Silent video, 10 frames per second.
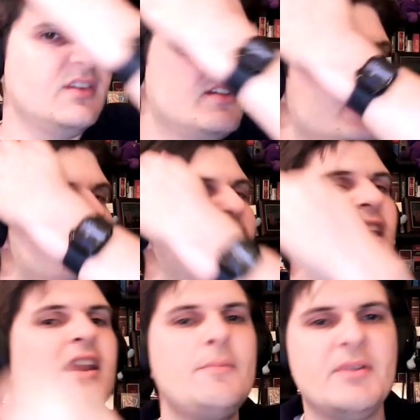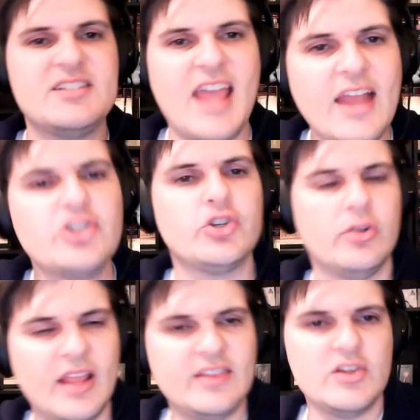seeing the potential
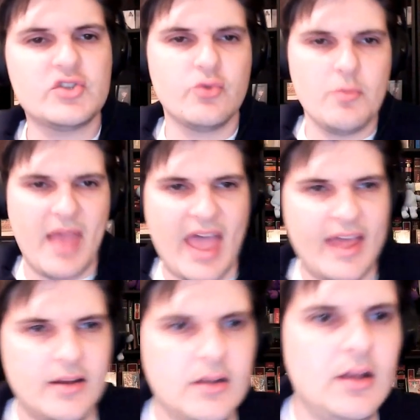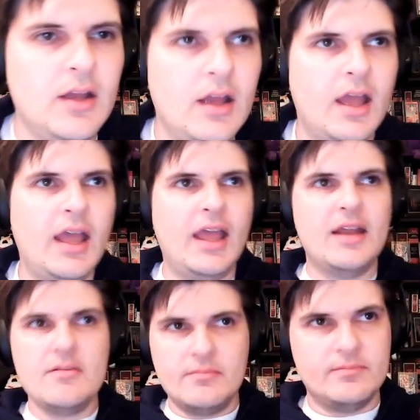that this group had,
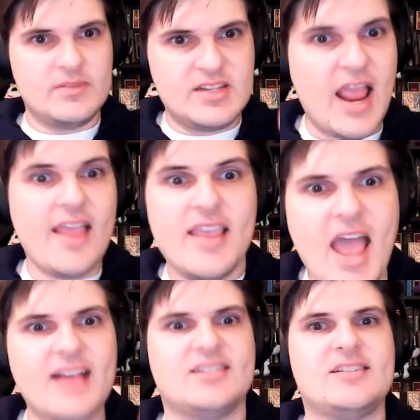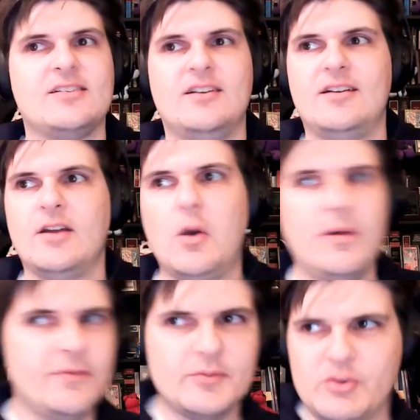and saying, yes,
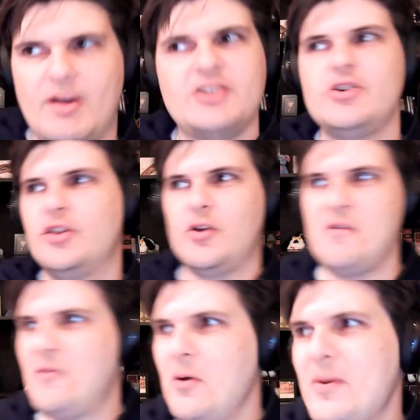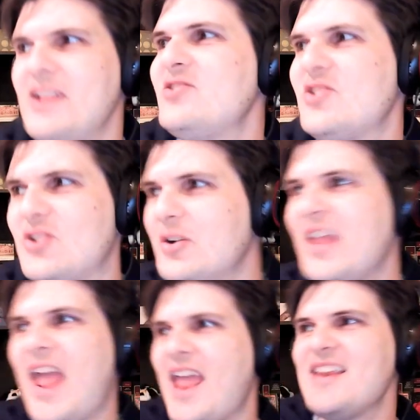going from 22 to 34 wins is
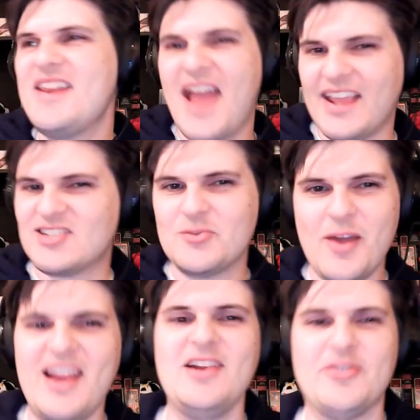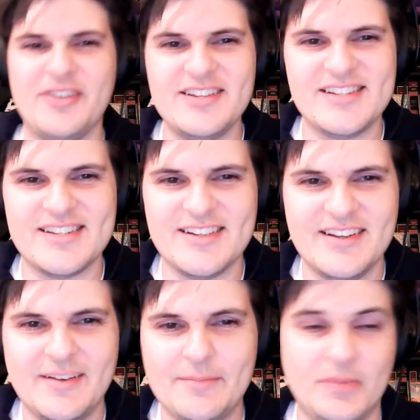certainly a nice win increase.
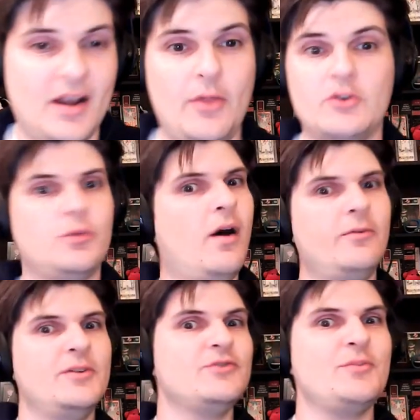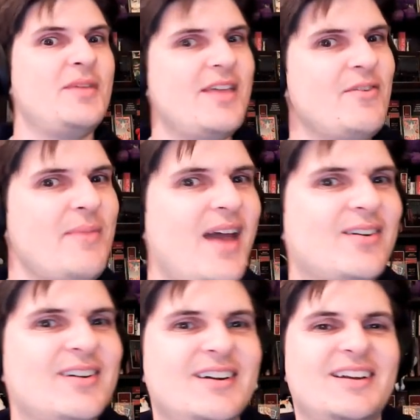Another 12 wins would be even
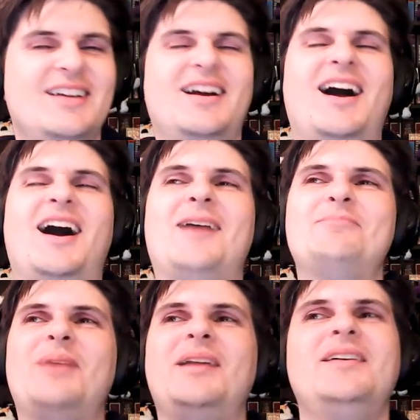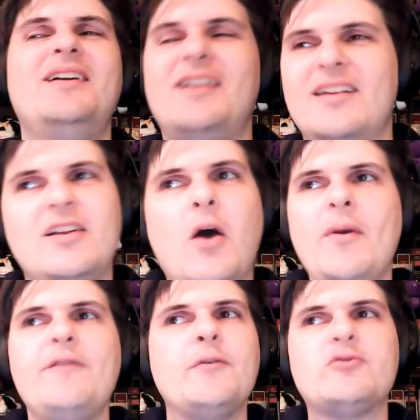better. But
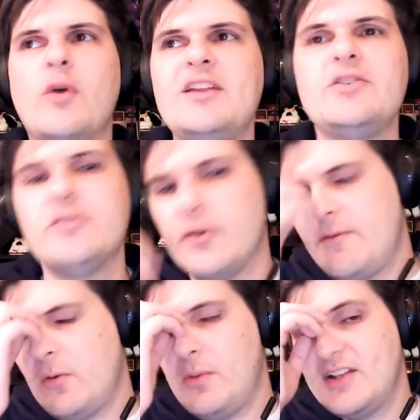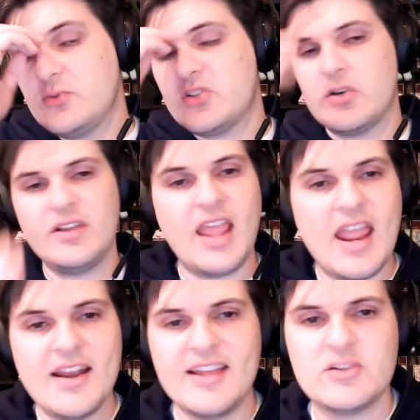going from 22 to 34 wins was certainly
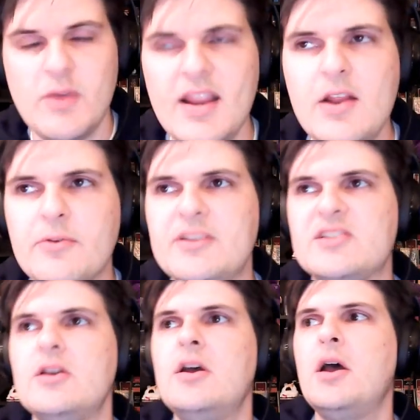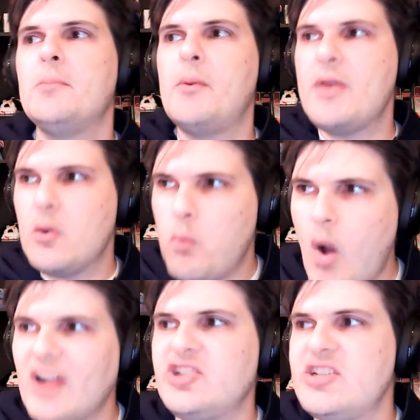a nice win increase. But we could
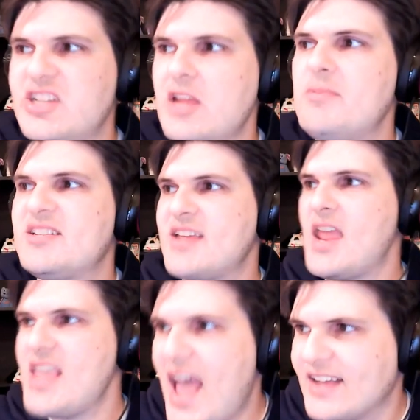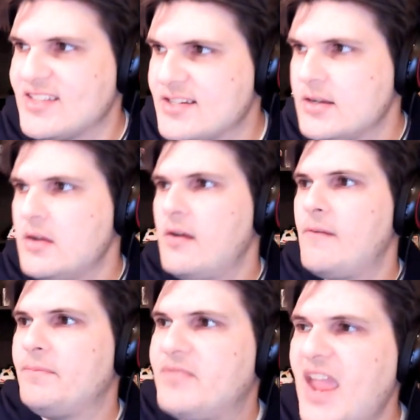watch the team and say, yes,
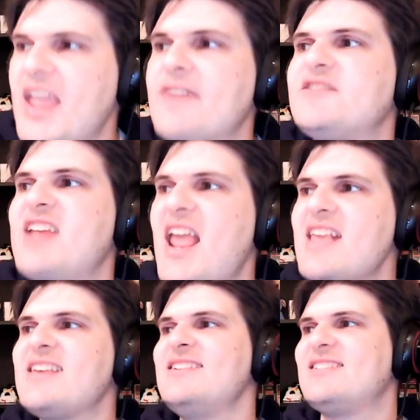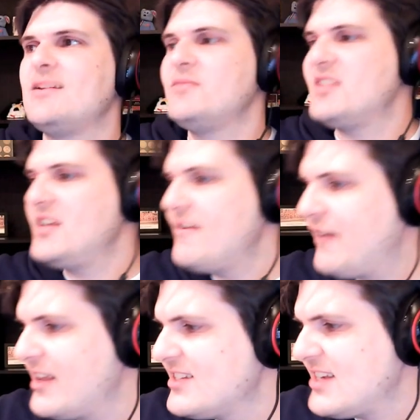they have taken some
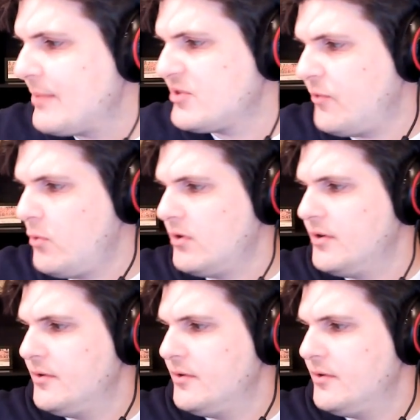significant steps forward.